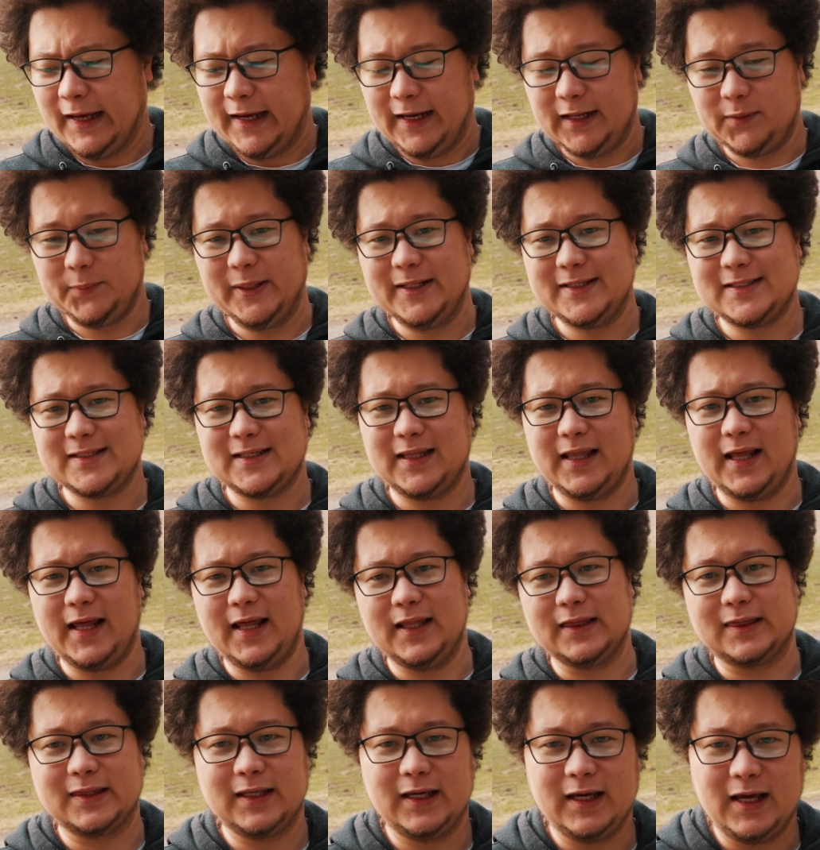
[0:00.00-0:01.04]
It means
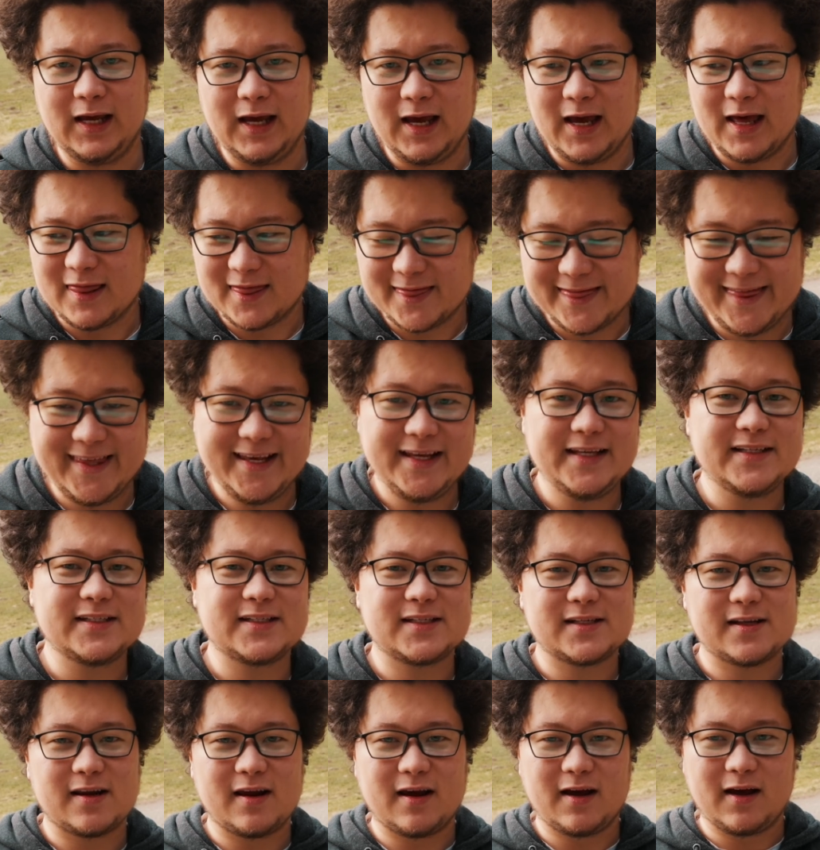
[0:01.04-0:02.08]
that
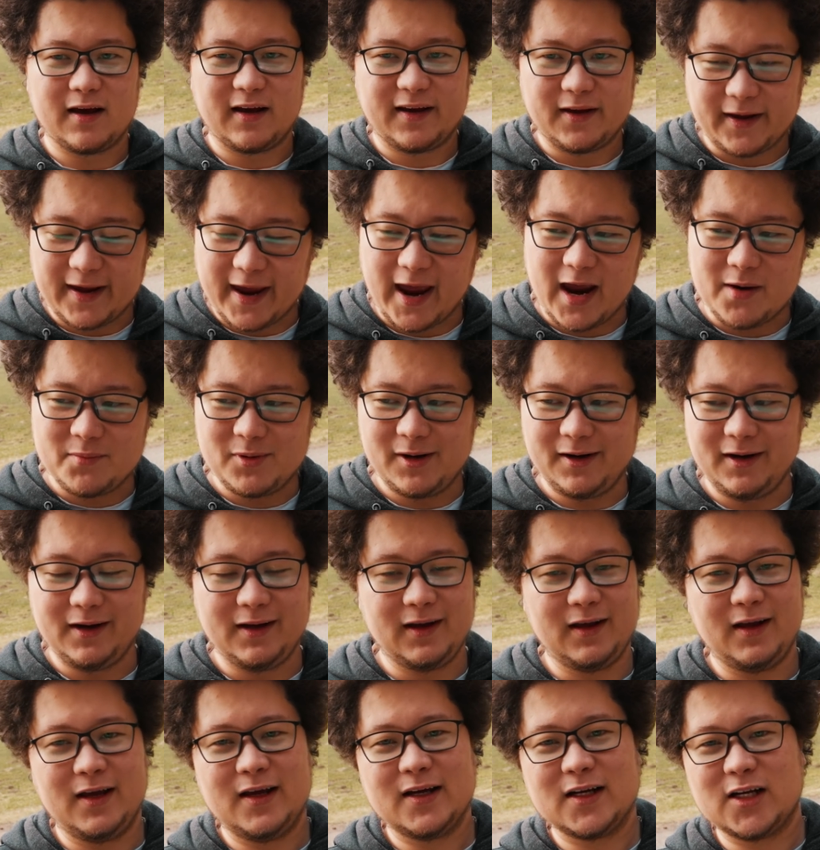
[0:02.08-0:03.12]
this
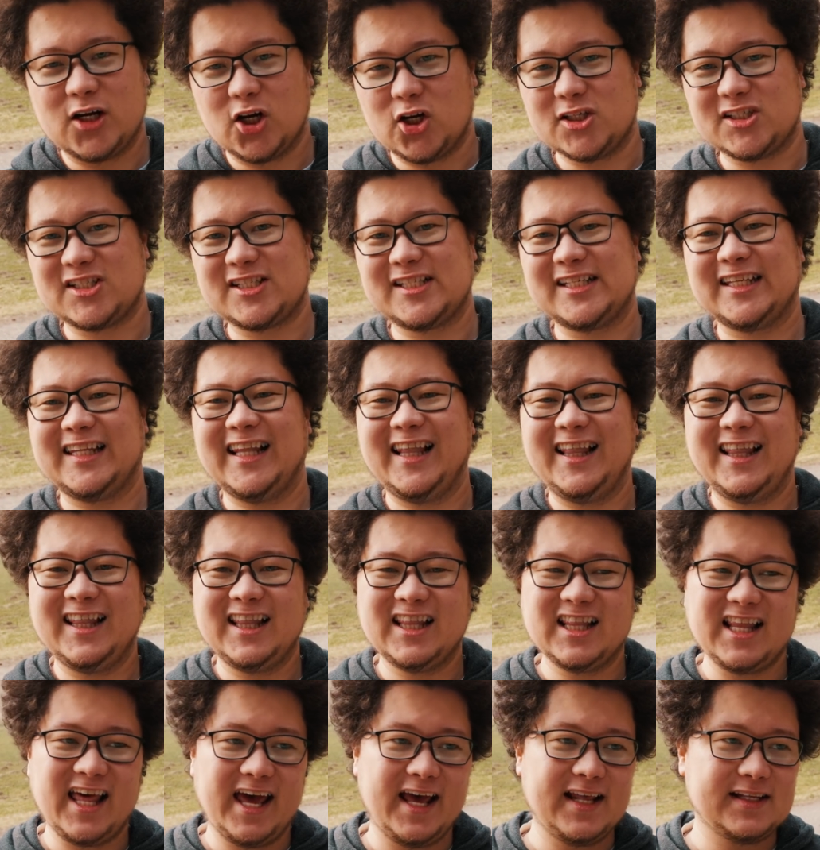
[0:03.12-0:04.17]
camera costs
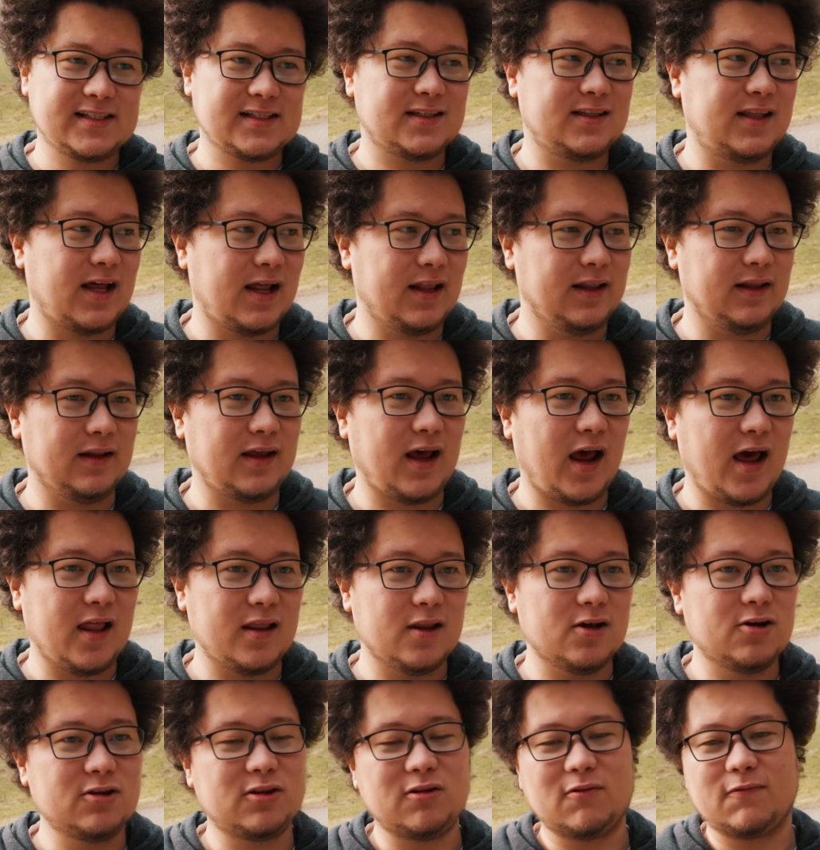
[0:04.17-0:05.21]
less than a
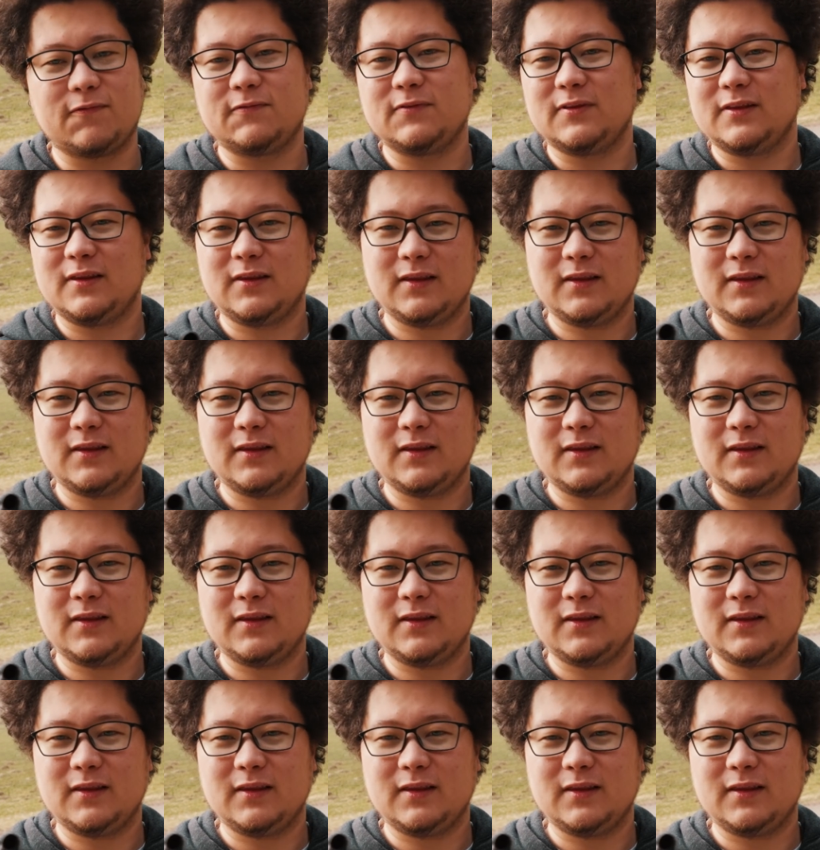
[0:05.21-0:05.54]
lot of